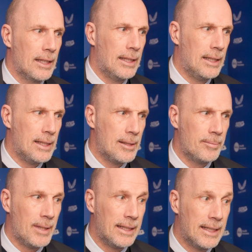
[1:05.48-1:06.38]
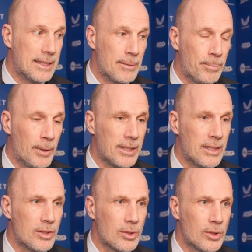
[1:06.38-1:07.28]
And that's
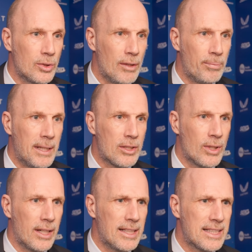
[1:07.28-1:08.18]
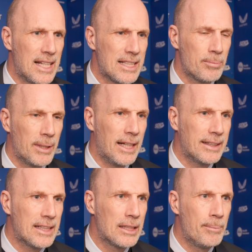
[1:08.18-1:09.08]
important to have players who are decisive, but I
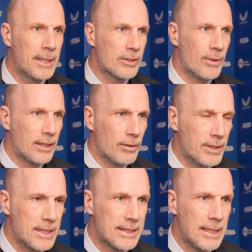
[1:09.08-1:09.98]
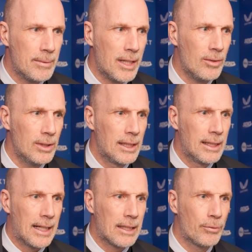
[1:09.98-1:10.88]
think the big strength of this team now
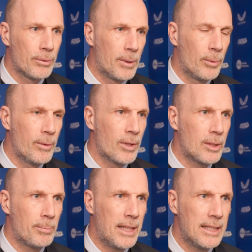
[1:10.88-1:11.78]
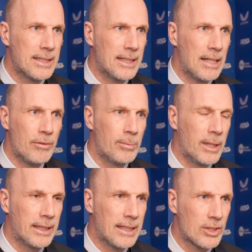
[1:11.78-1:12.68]
and the football we want to play is that
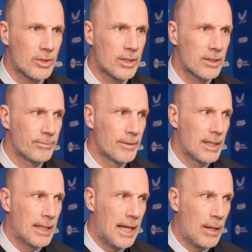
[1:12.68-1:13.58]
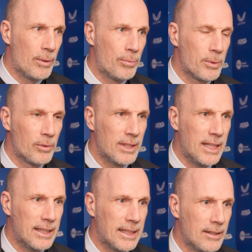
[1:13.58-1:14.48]
everybody can score. And we've proven
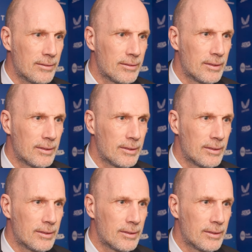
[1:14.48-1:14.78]
that again.